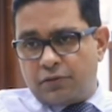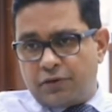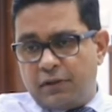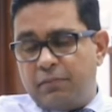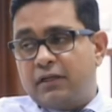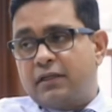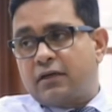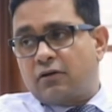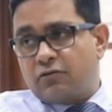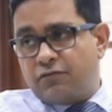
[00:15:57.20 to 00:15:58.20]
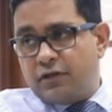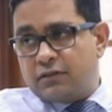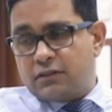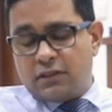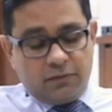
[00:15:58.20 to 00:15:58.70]
rebuild that
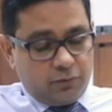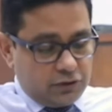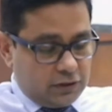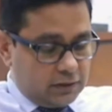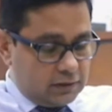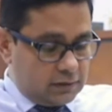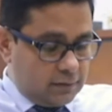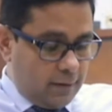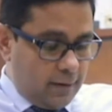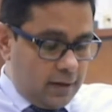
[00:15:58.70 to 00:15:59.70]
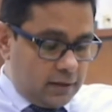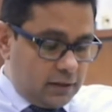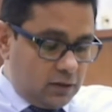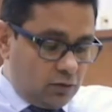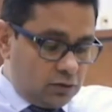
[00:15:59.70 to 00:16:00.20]
confidence in the depositors.
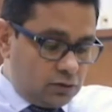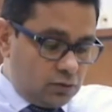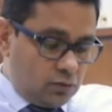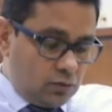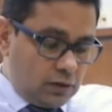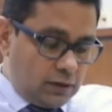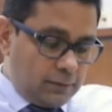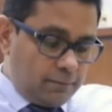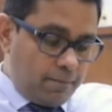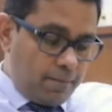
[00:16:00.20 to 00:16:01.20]
Then also